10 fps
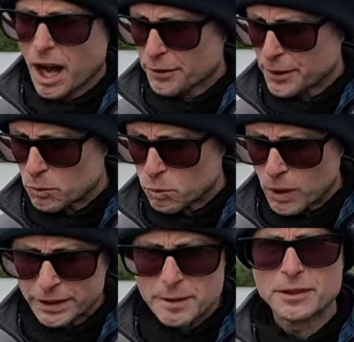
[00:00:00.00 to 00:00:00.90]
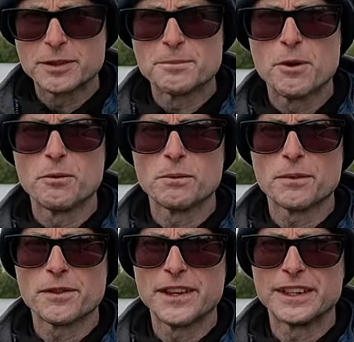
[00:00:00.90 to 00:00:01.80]
I think one of the most
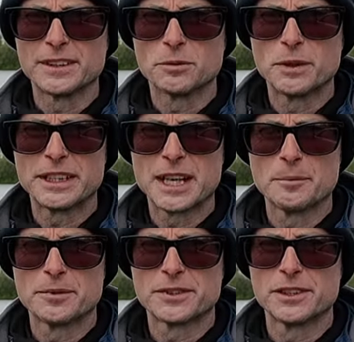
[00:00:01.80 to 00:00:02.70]
important things when it comes